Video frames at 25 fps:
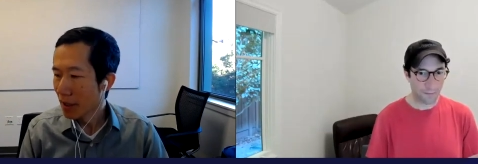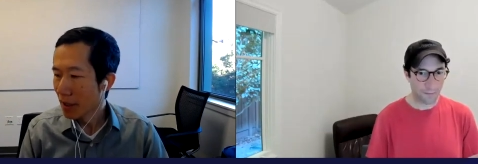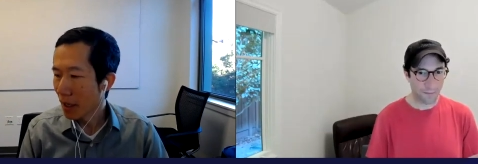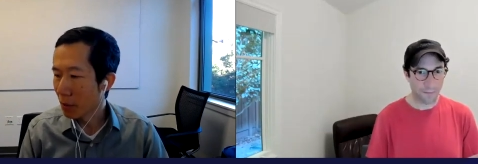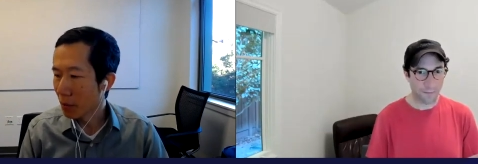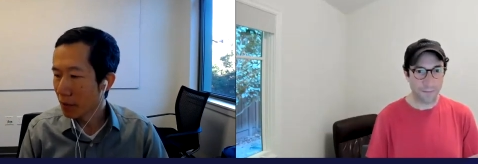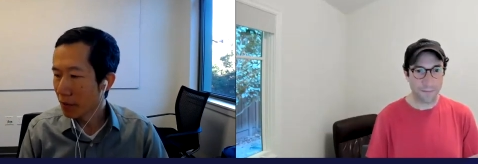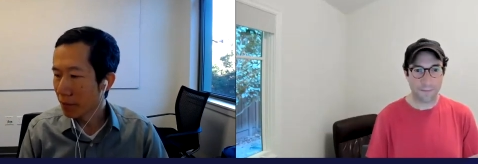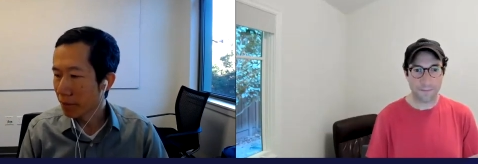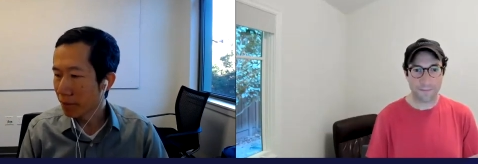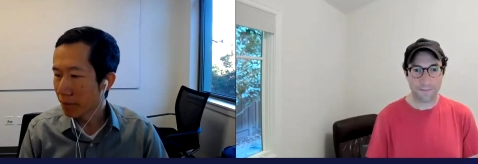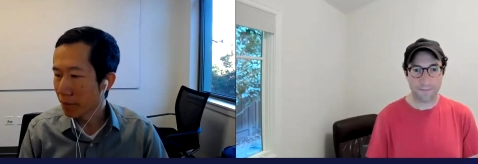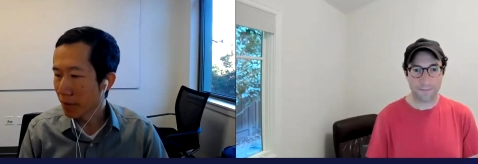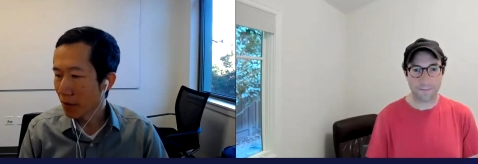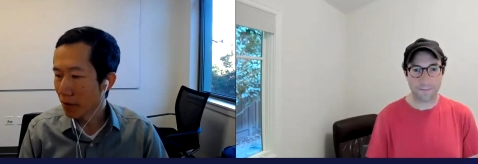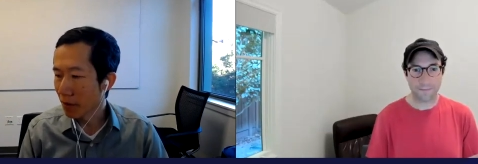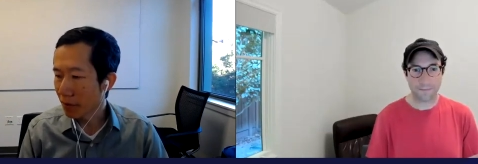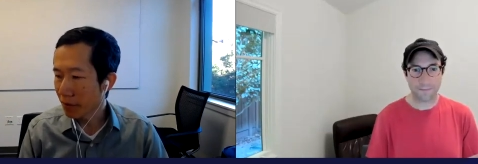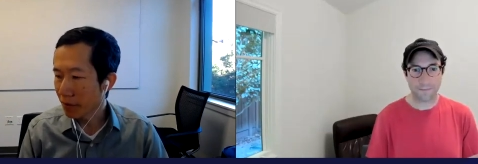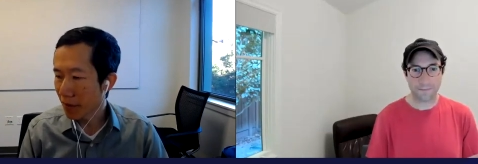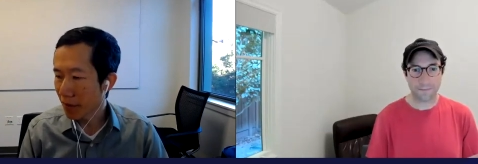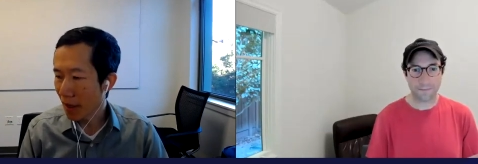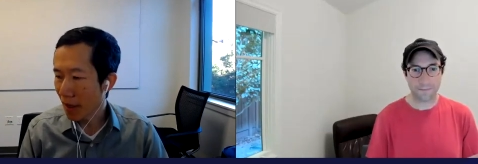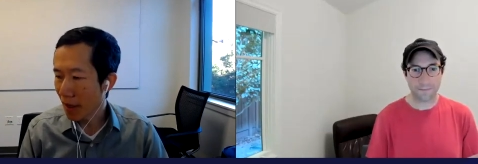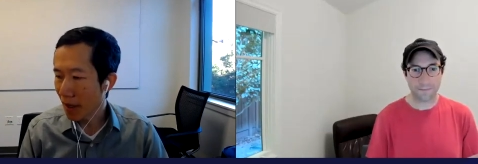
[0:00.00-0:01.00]
Speaker 1: And we
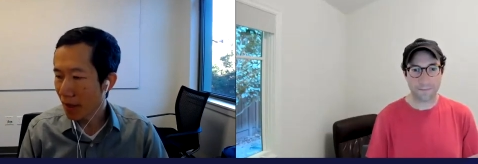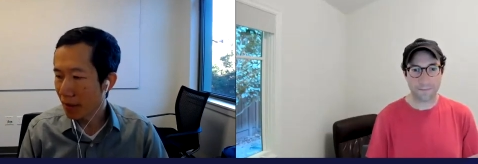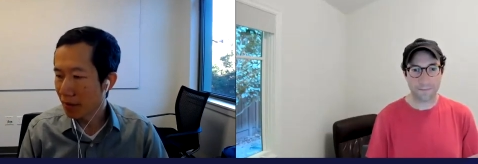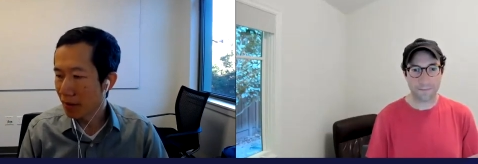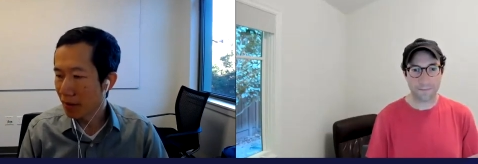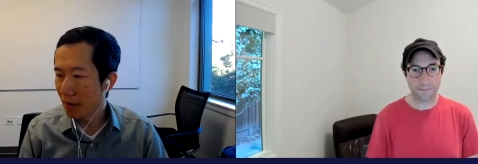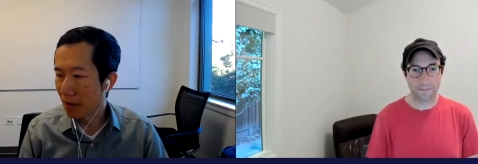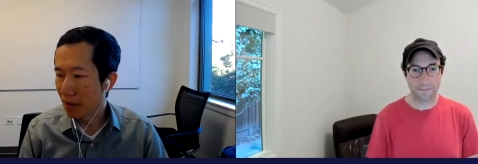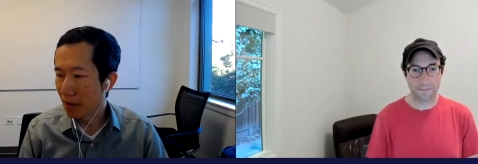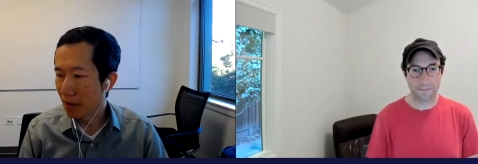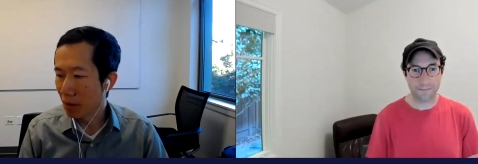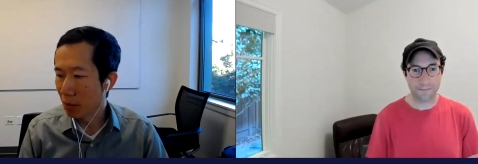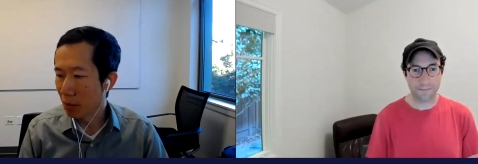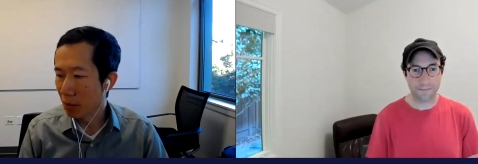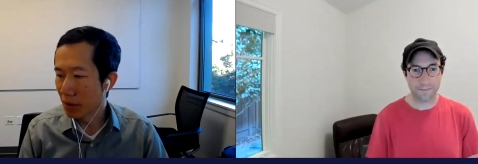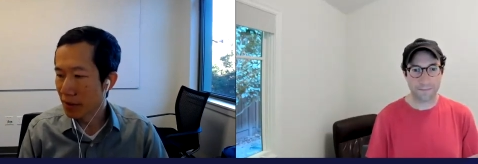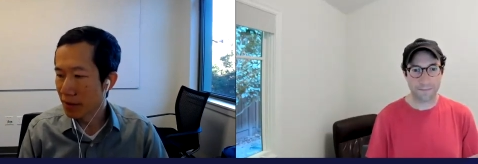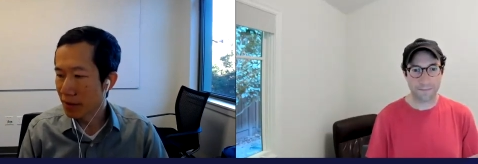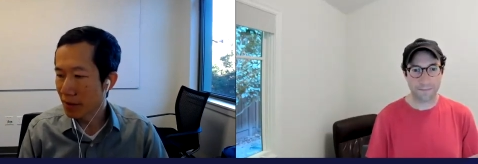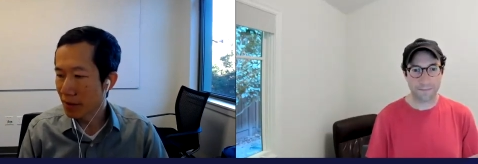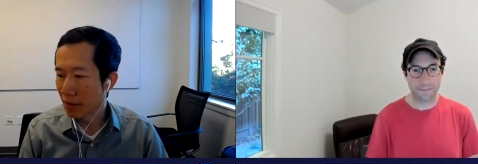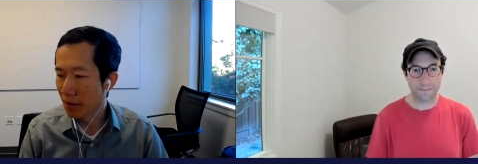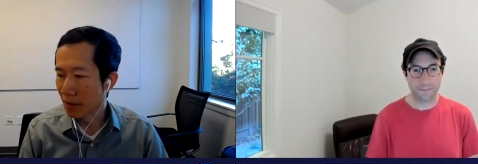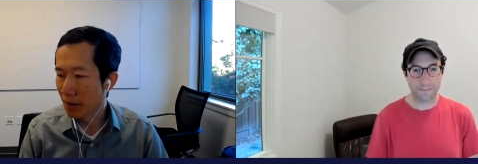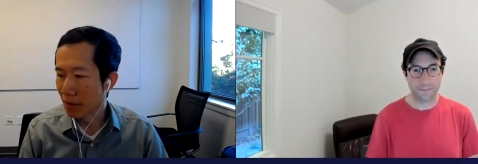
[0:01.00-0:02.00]
felt that it
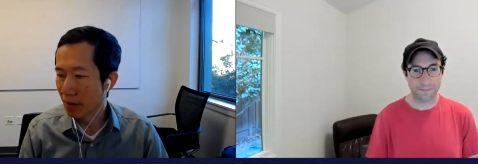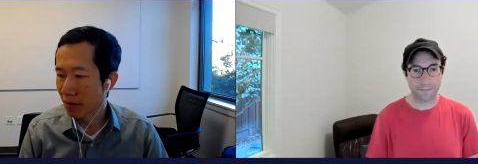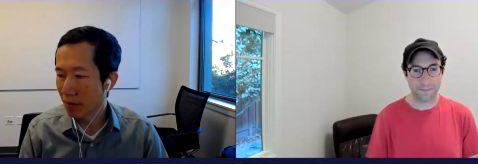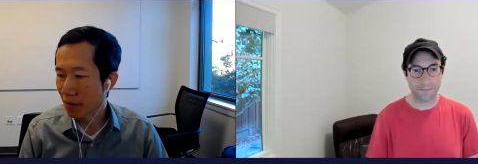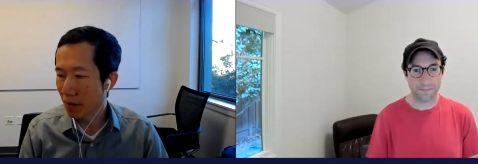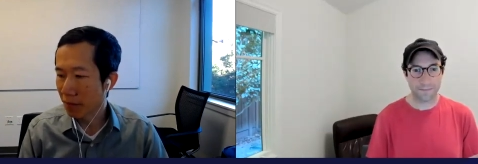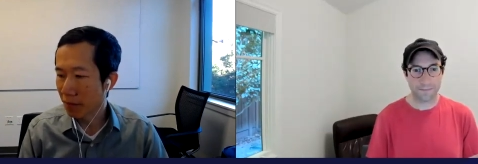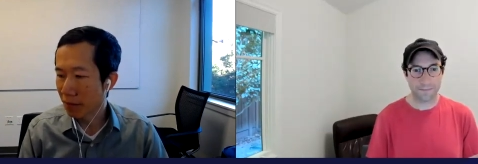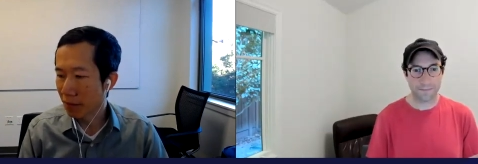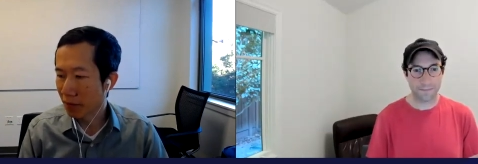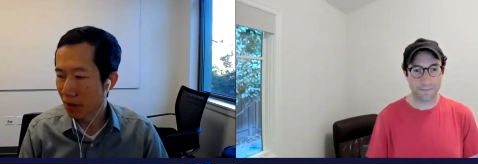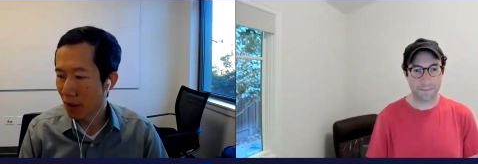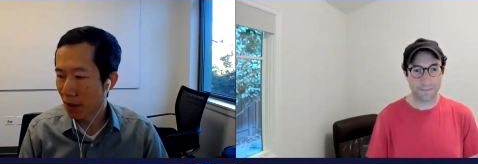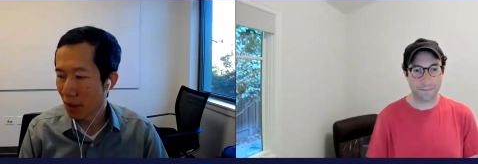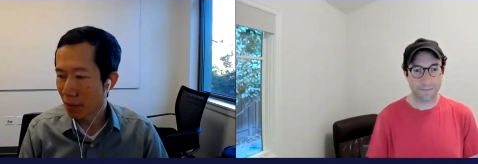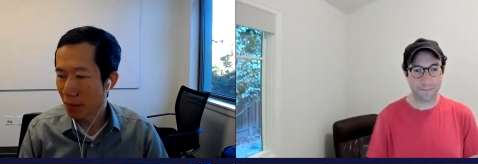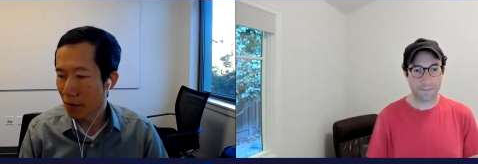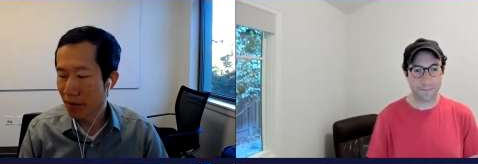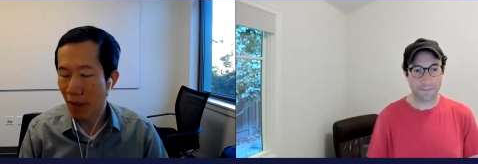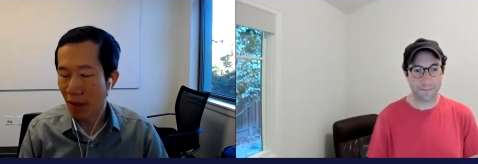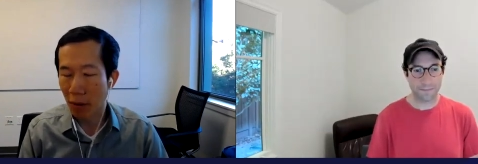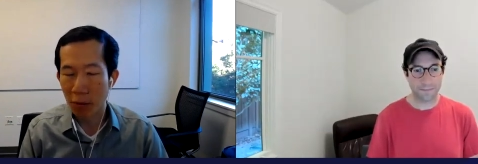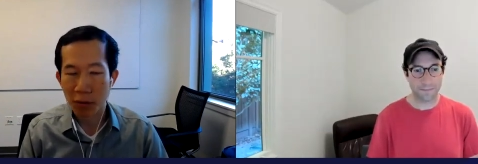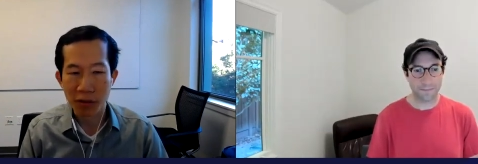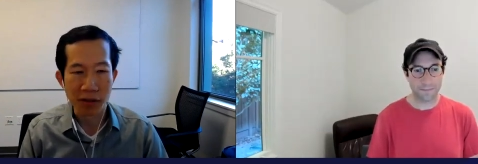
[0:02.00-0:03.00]
was a
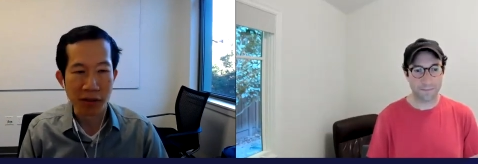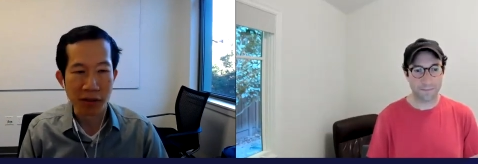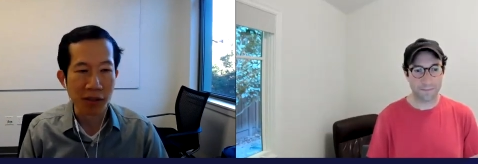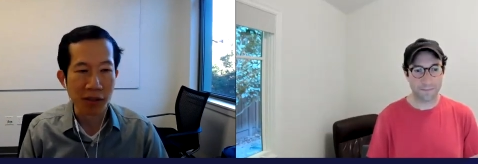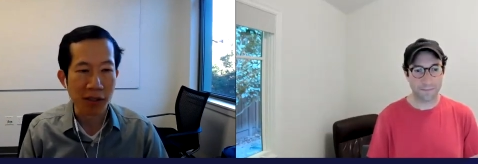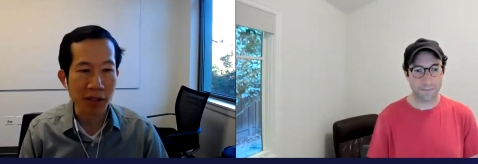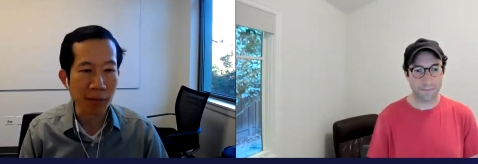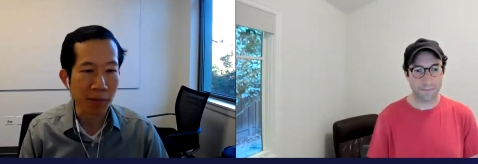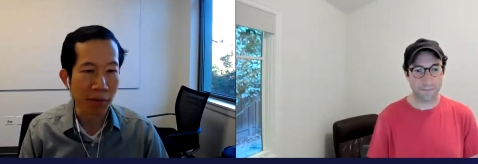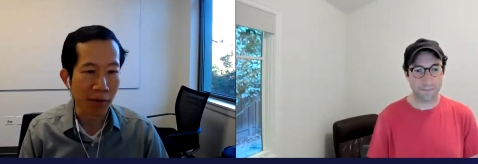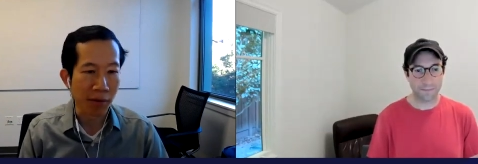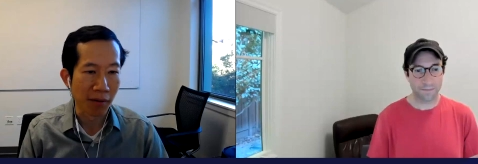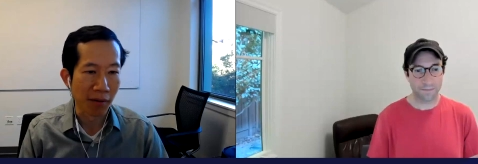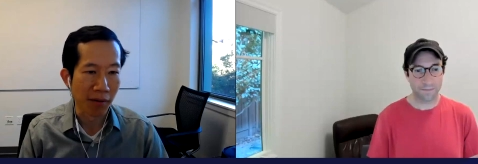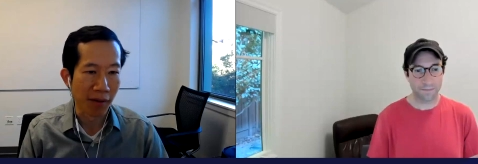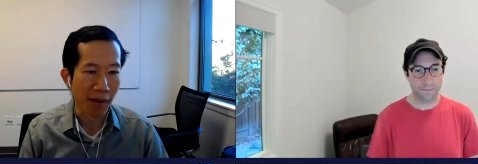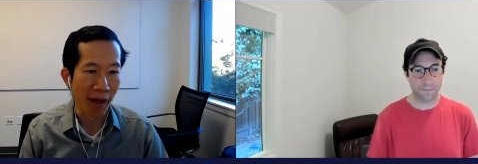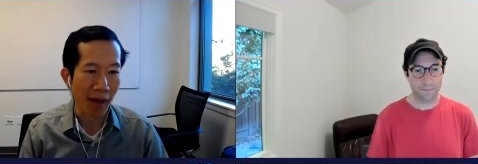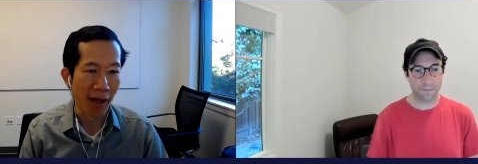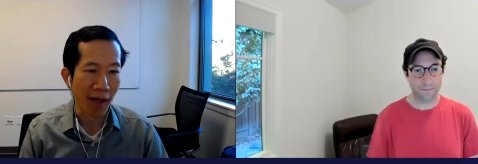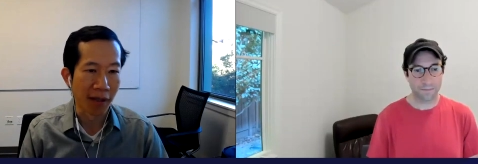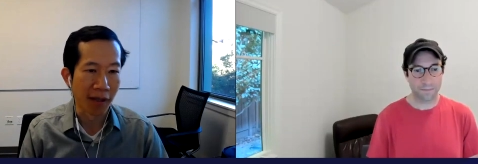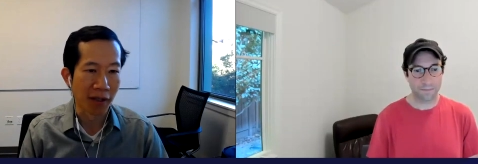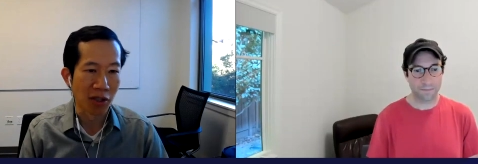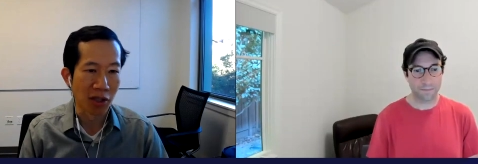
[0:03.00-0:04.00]
phenomenon that was deeper
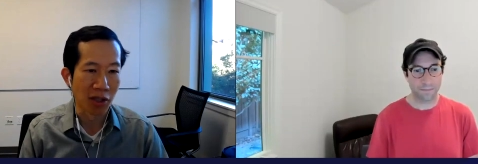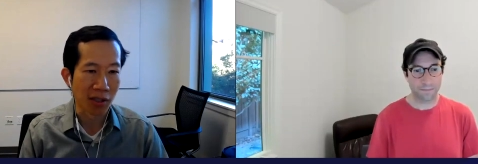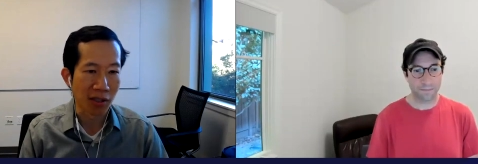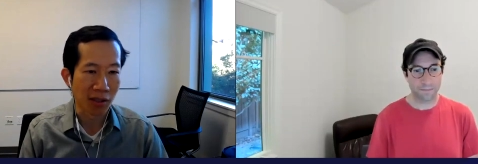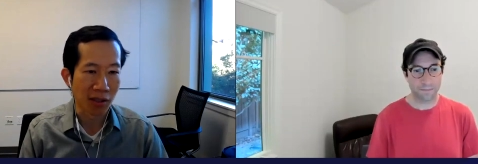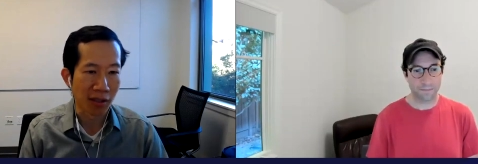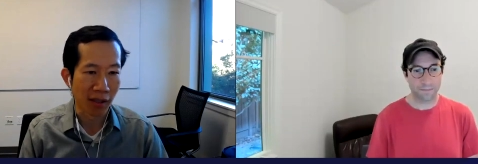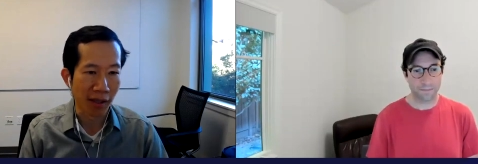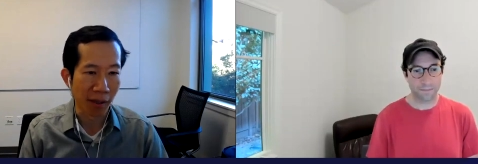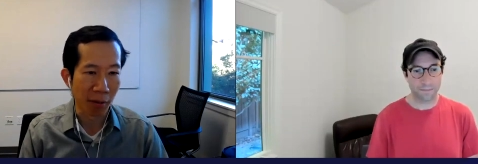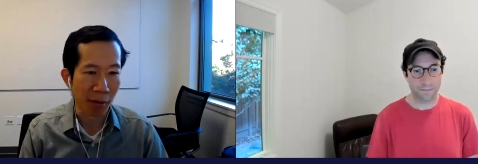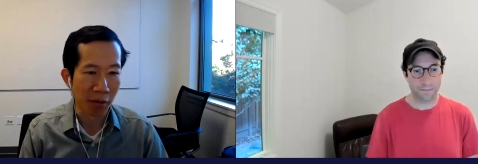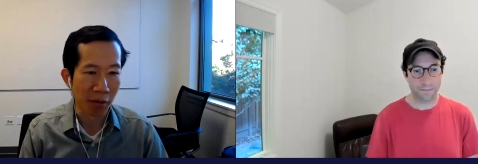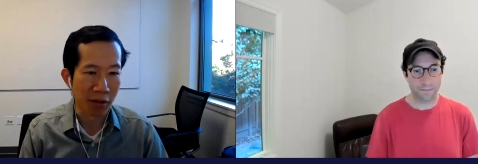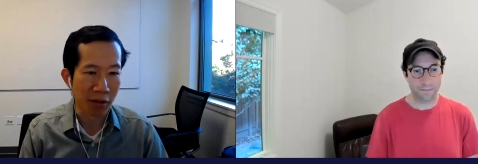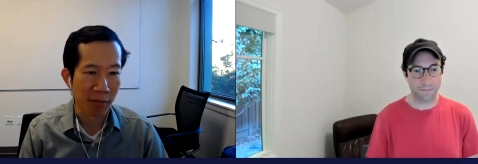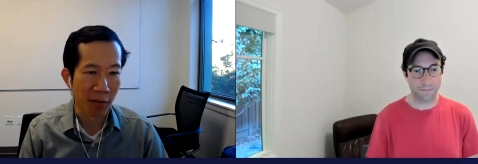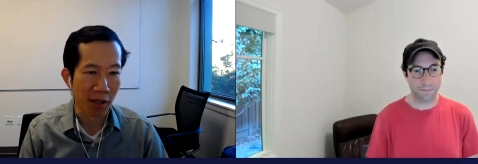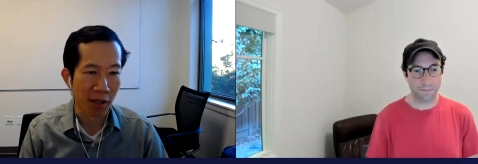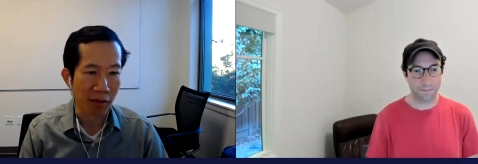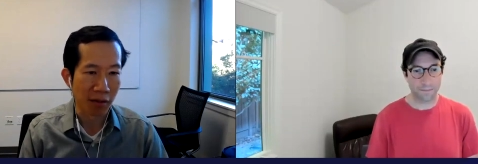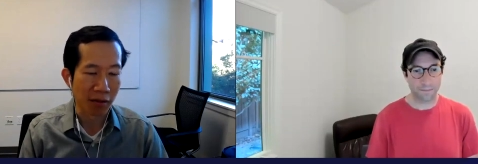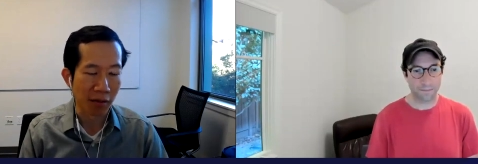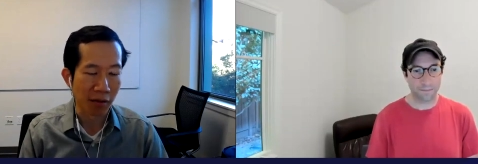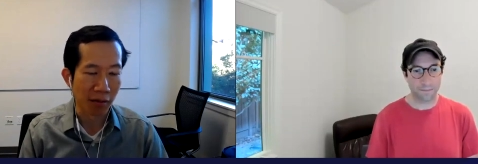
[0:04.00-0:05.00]
than just language
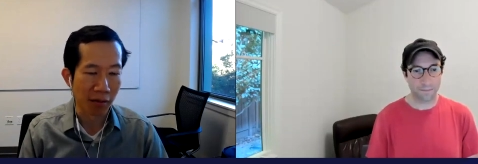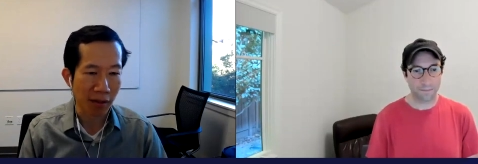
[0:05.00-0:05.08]
models.